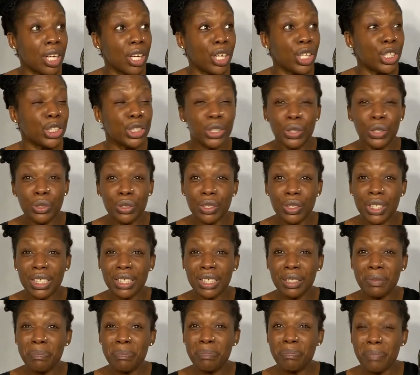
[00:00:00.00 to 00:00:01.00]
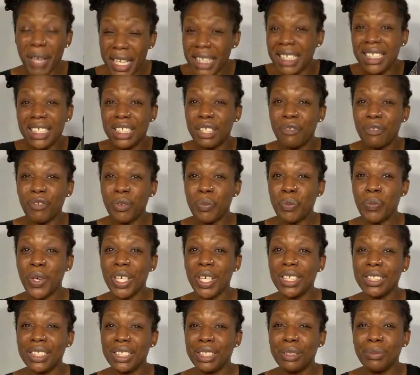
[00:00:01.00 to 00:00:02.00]
use as many different
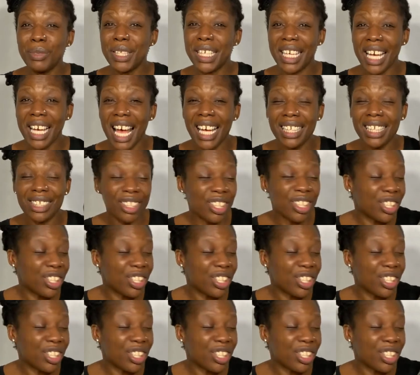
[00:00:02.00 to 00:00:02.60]
words as we can